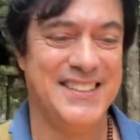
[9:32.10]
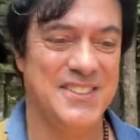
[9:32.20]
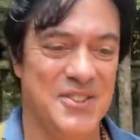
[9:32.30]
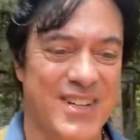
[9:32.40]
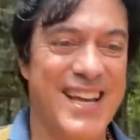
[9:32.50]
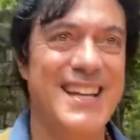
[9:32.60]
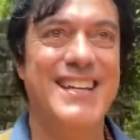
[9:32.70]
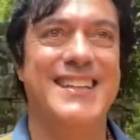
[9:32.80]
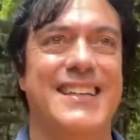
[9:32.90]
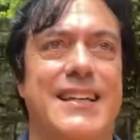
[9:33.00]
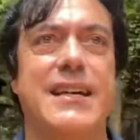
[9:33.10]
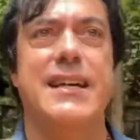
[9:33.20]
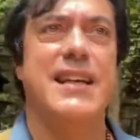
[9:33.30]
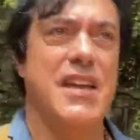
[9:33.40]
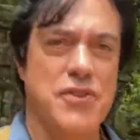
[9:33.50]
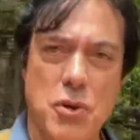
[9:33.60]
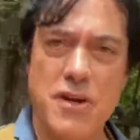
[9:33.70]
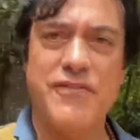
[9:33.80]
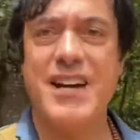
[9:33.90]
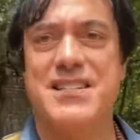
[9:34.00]
okay? If you can
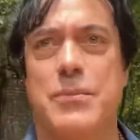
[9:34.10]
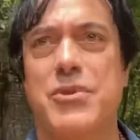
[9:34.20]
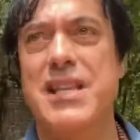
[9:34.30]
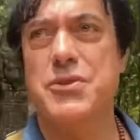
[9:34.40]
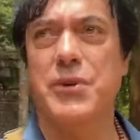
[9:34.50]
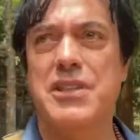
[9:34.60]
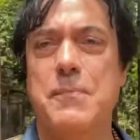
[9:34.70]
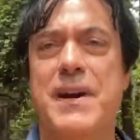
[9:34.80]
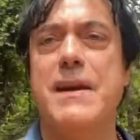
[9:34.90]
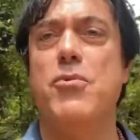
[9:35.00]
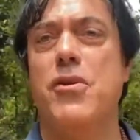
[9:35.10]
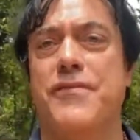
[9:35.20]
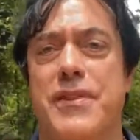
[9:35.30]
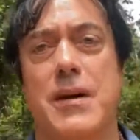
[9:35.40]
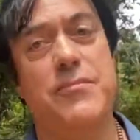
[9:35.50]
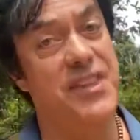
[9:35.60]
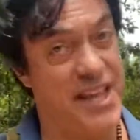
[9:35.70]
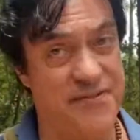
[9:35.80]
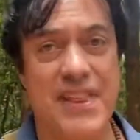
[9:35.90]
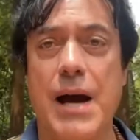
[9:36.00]
find someone that's willing to pay more for them,
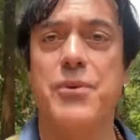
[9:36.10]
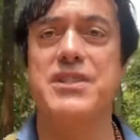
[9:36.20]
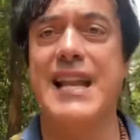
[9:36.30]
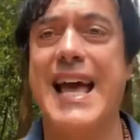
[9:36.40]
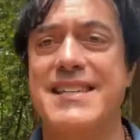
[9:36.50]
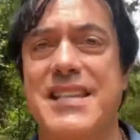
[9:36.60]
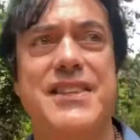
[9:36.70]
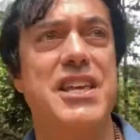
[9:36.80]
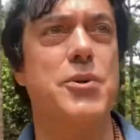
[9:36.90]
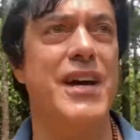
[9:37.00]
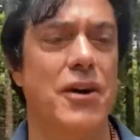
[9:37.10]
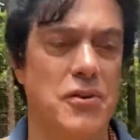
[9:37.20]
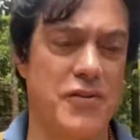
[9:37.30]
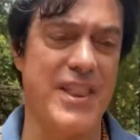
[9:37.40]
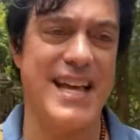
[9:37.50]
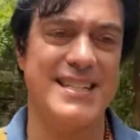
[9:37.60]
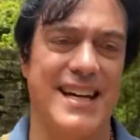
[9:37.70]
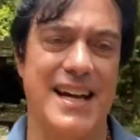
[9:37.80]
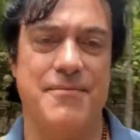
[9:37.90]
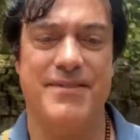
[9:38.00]
then that was an asset that you held over that
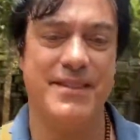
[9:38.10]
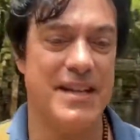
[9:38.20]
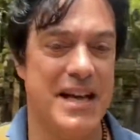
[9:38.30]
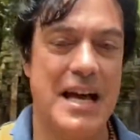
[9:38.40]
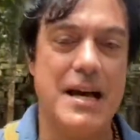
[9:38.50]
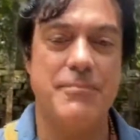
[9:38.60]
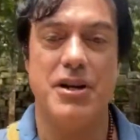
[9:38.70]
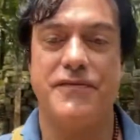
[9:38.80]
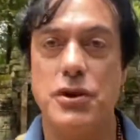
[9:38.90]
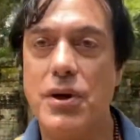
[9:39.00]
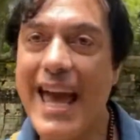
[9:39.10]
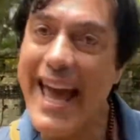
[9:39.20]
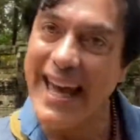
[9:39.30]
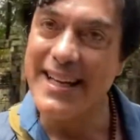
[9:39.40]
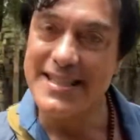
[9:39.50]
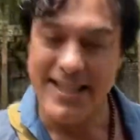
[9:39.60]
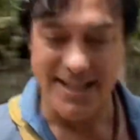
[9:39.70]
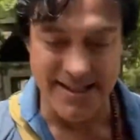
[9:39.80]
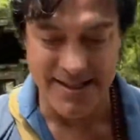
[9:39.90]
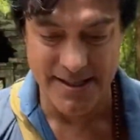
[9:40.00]
time. But if you can't,
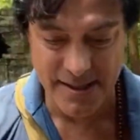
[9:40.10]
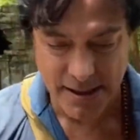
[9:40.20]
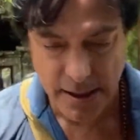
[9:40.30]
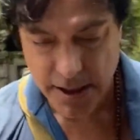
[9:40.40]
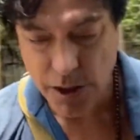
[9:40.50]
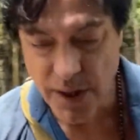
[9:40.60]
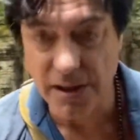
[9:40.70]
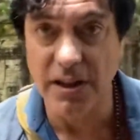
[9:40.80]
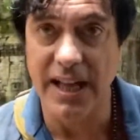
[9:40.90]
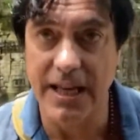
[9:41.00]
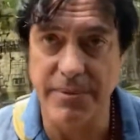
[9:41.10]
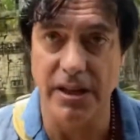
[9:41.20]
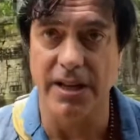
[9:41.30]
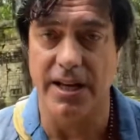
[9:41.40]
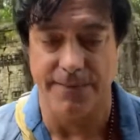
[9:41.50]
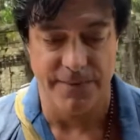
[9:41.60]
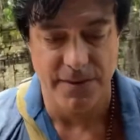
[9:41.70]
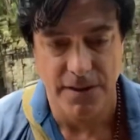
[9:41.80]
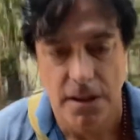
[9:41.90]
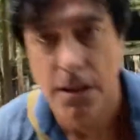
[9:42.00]
you held the liability.
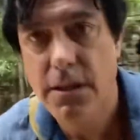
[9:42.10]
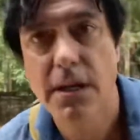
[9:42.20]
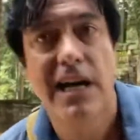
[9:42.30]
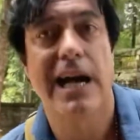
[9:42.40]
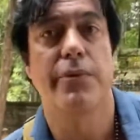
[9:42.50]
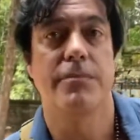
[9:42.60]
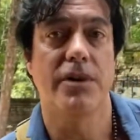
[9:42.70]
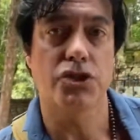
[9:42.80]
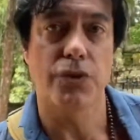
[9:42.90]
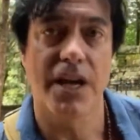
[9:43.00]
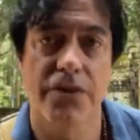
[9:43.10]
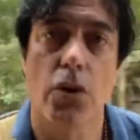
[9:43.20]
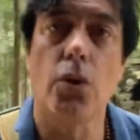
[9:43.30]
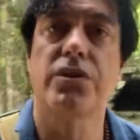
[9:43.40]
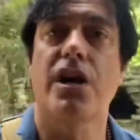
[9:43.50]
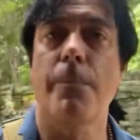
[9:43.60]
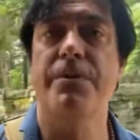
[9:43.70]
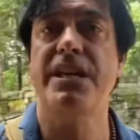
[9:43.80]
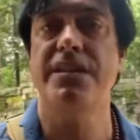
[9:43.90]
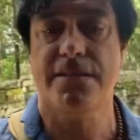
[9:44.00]
I would much rather hold
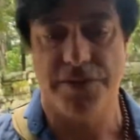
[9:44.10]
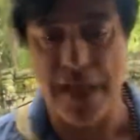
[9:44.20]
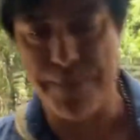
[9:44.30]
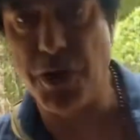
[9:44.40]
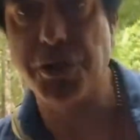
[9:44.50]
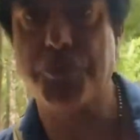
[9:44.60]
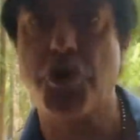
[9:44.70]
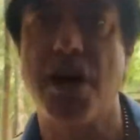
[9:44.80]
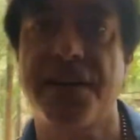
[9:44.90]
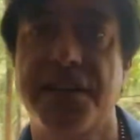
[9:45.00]
companies that build a product